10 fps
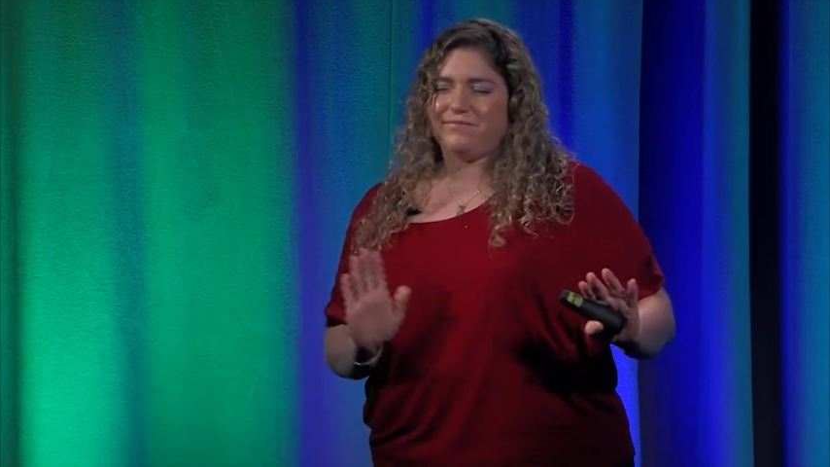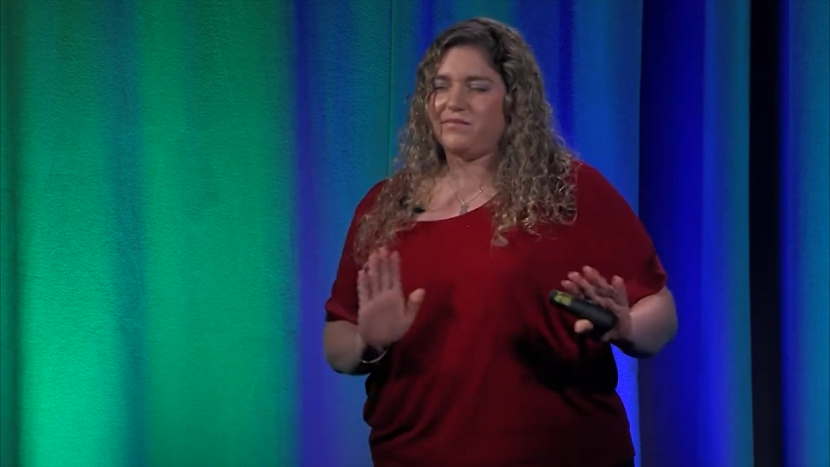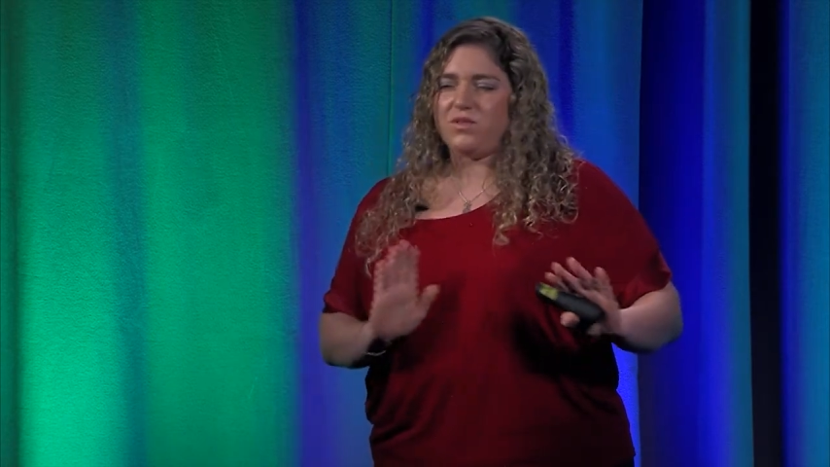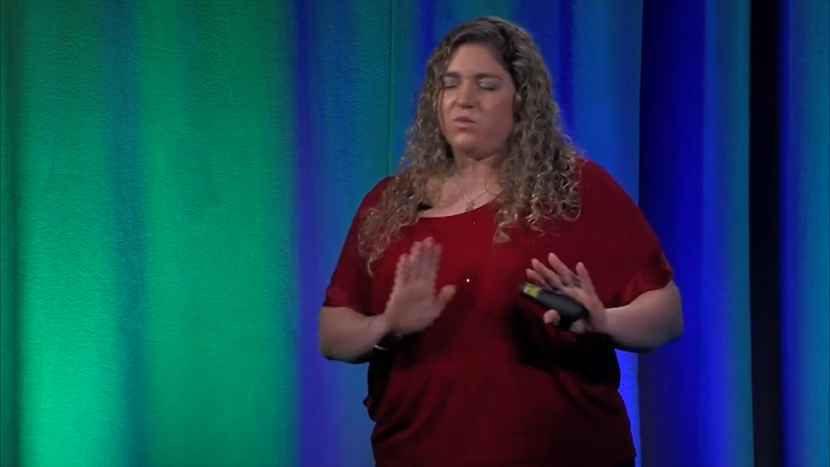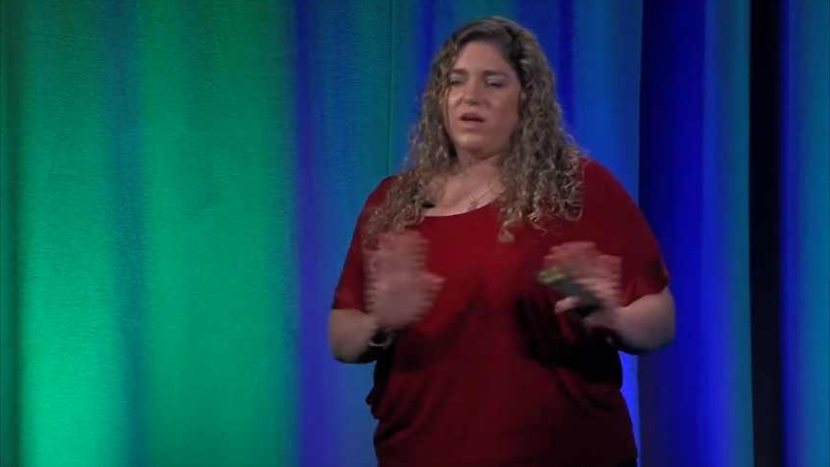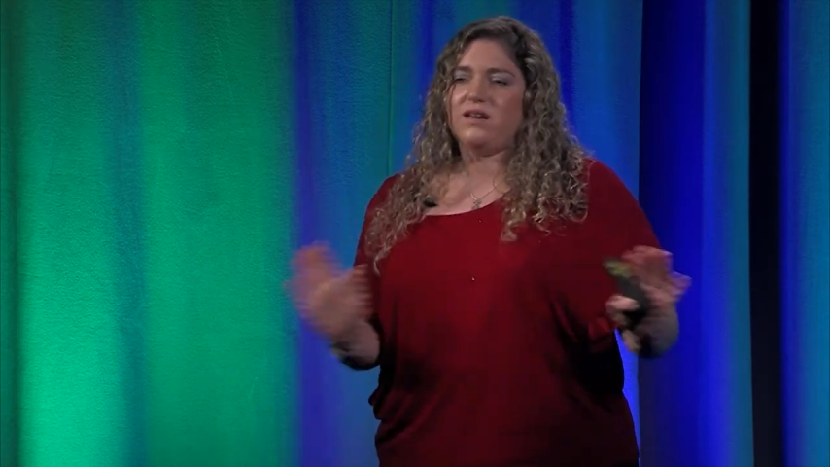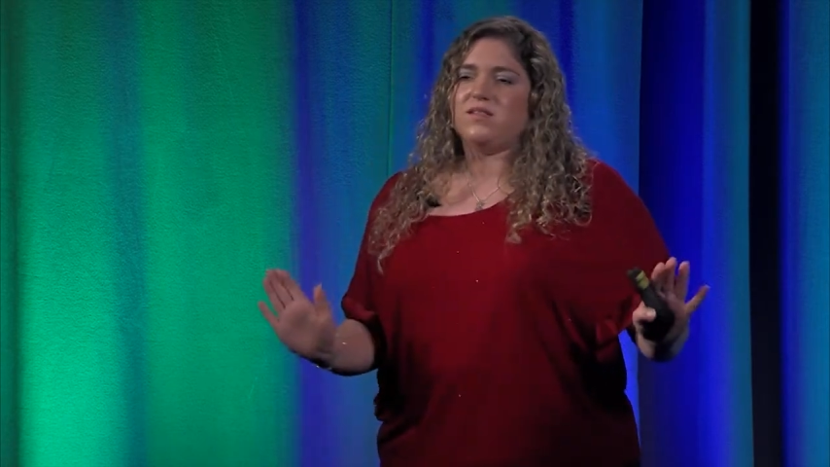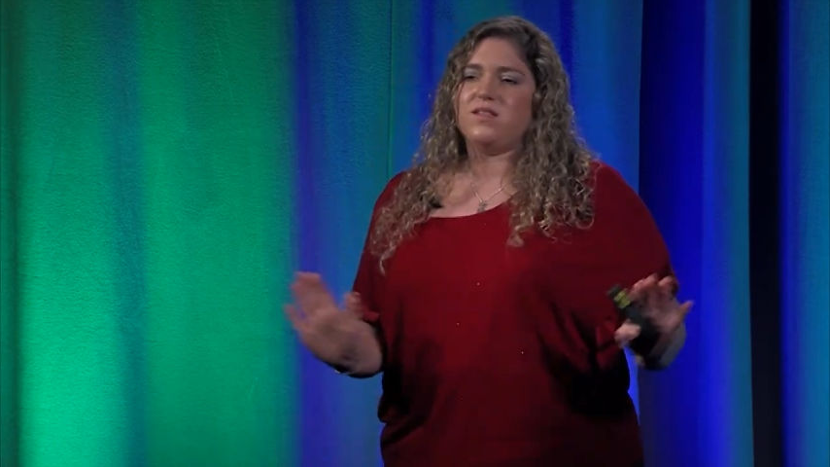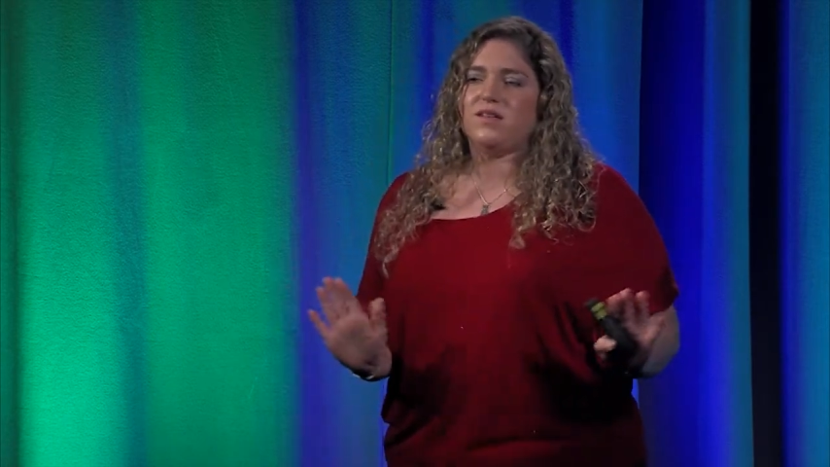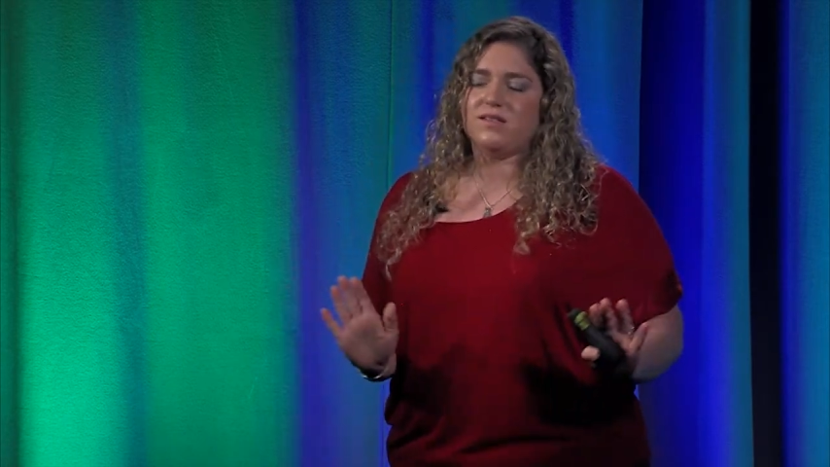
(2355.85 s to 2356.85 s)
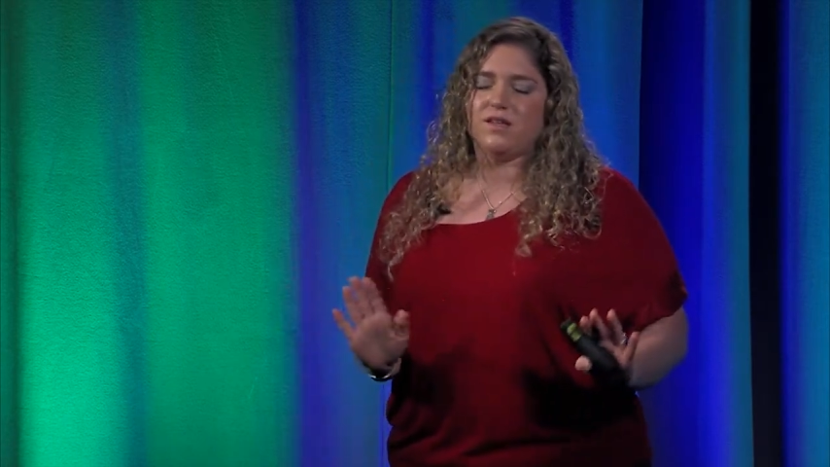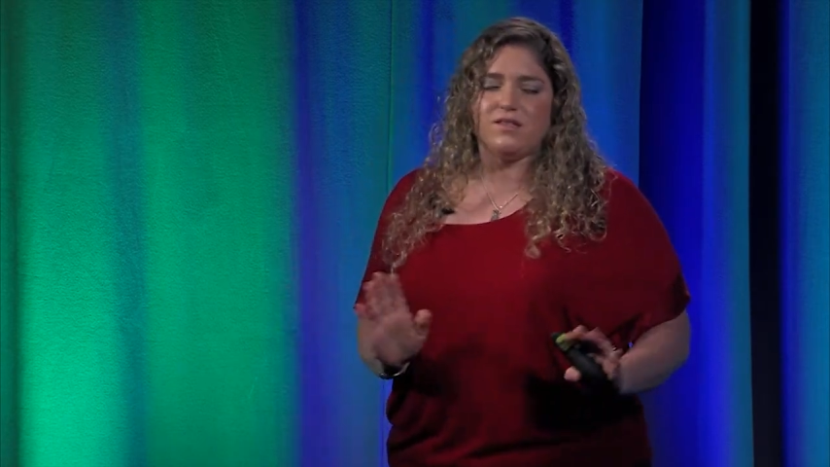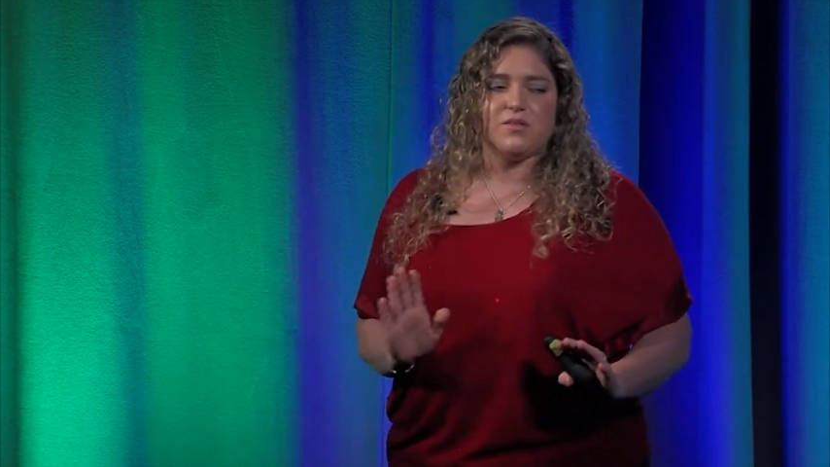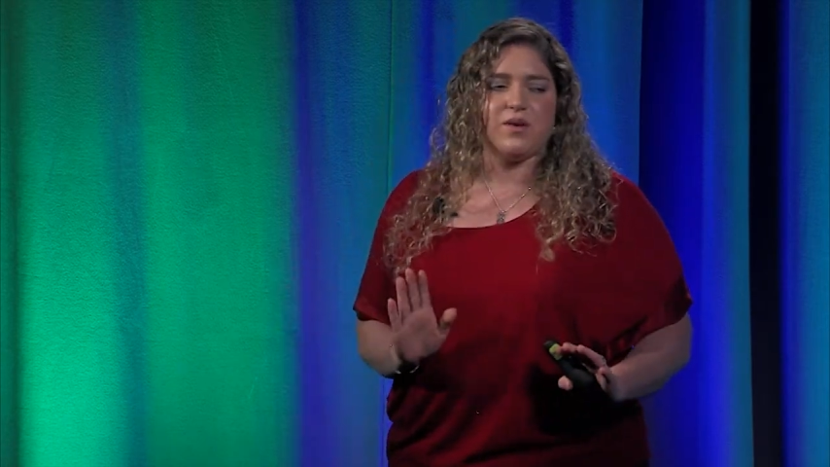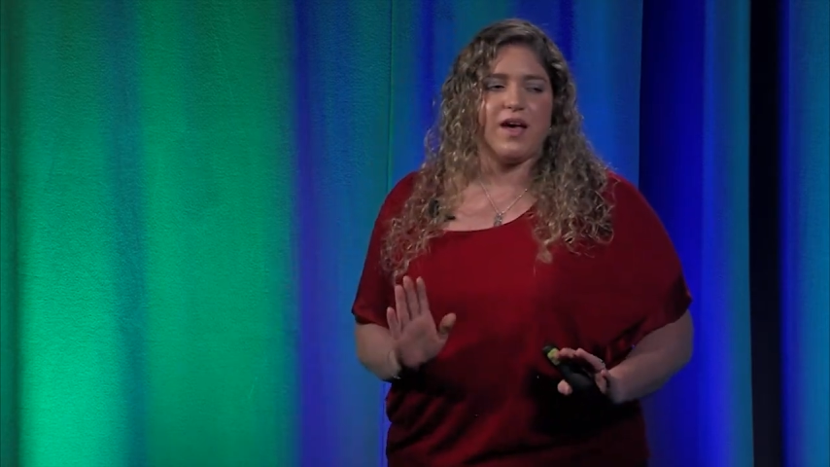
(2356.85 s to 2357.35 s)
the whales didn't
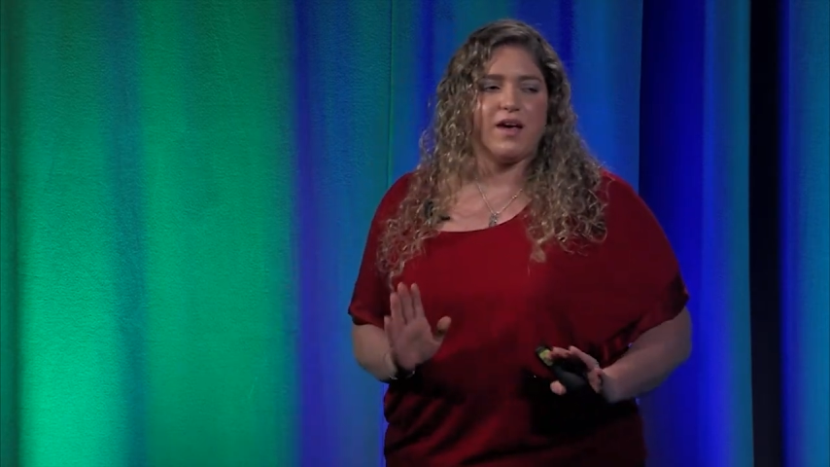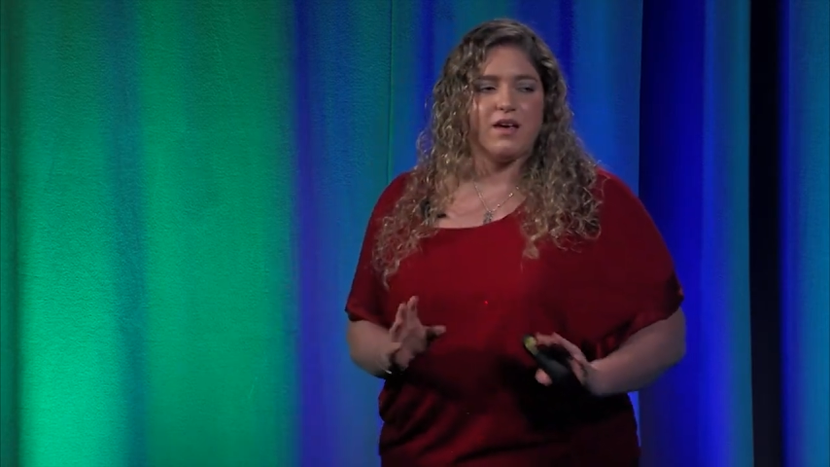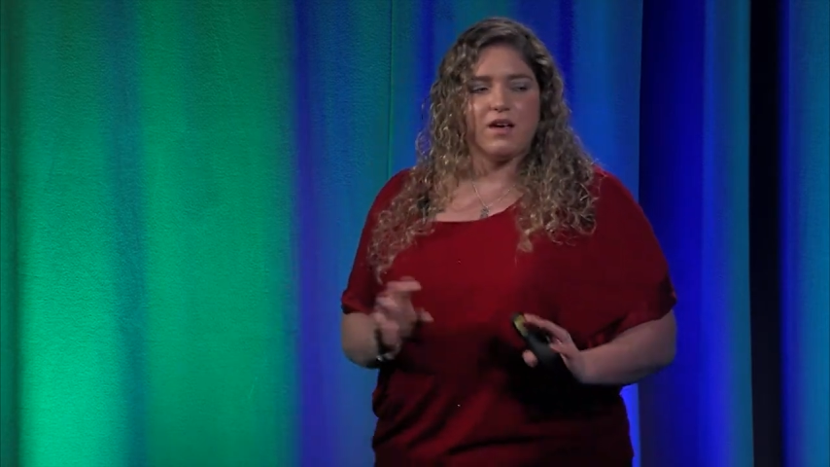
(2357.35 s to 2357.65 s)
exist, okay,